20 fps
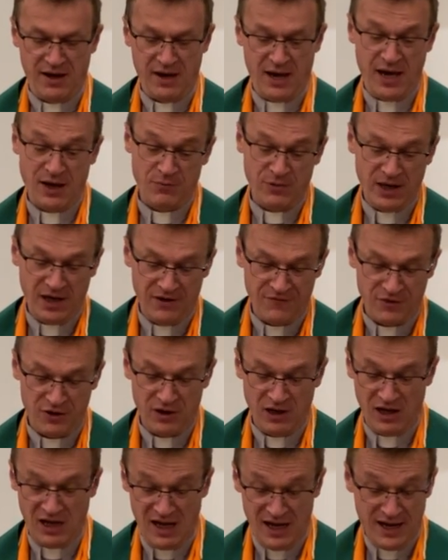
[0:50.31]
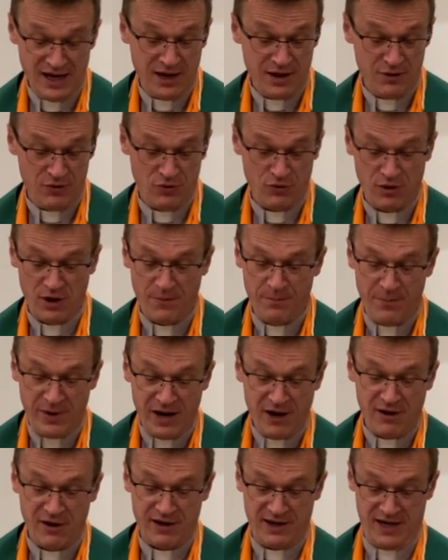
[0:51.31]
and whenever a lion or a
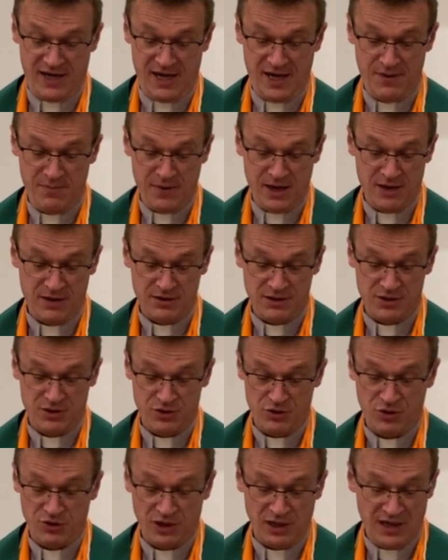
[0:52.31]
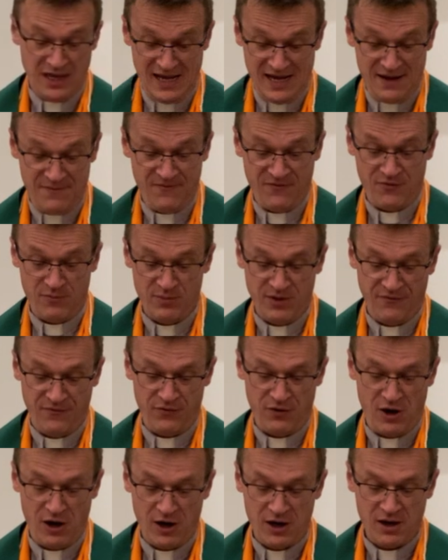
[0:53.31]
bear came and took a lamb from the
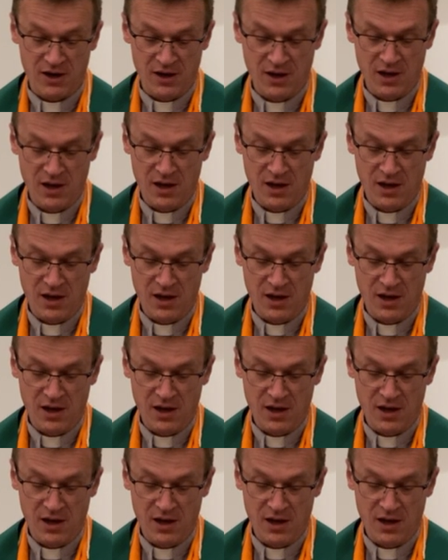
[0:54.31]
flock,